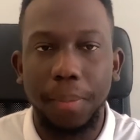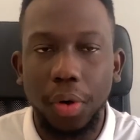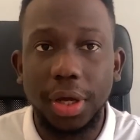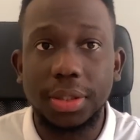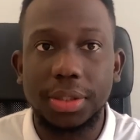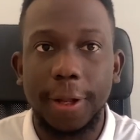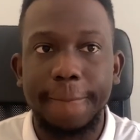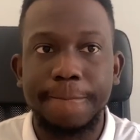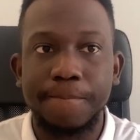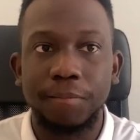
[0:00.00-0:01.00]
point.
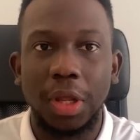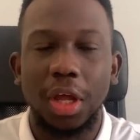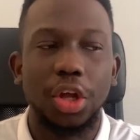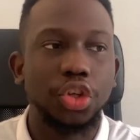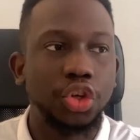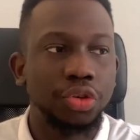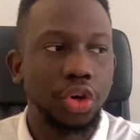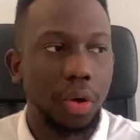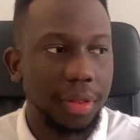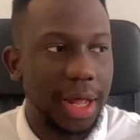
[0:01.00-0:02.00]
You
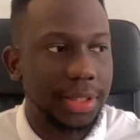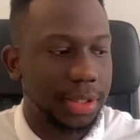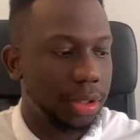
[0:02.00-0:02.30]
know that